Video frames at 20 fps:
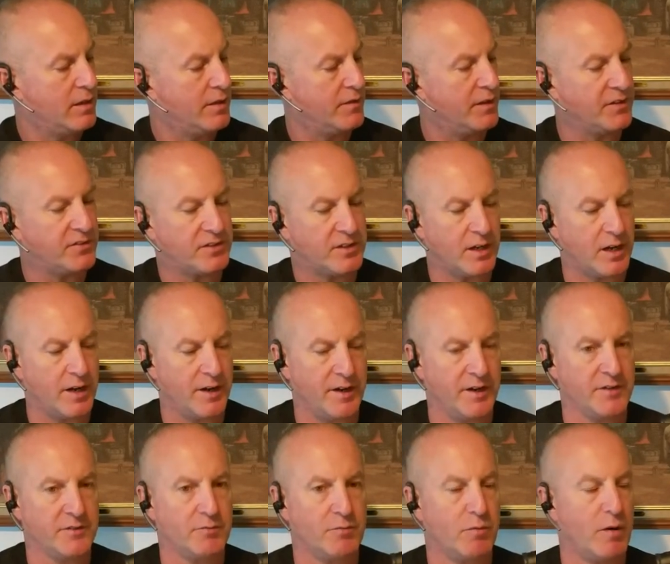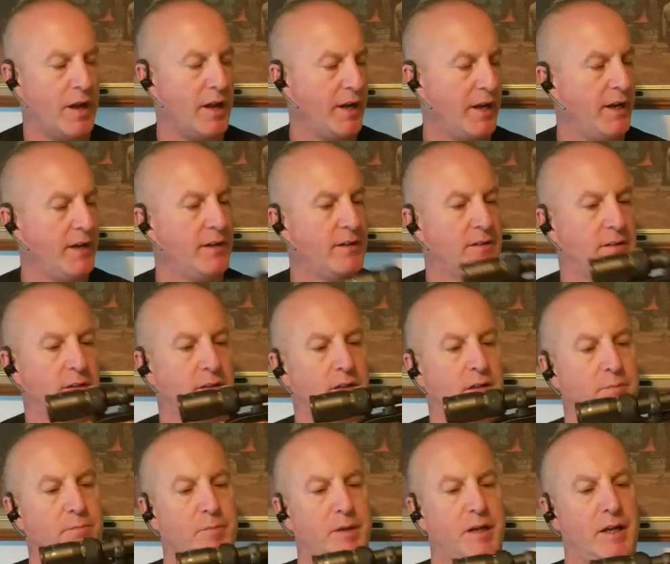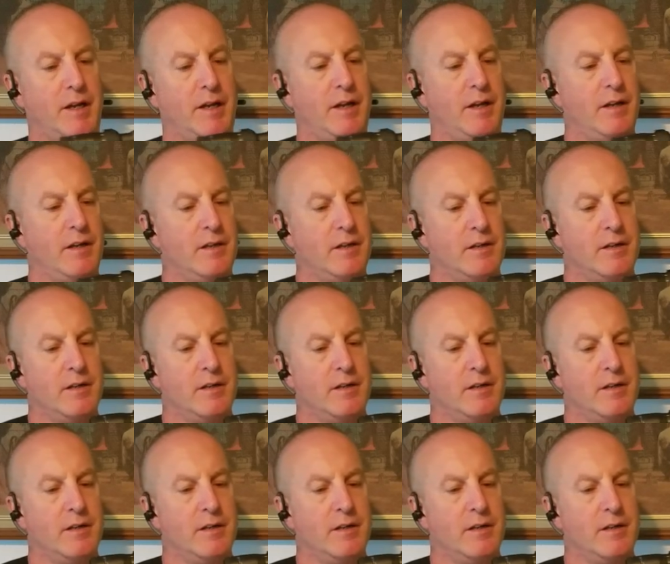this gun is ready to be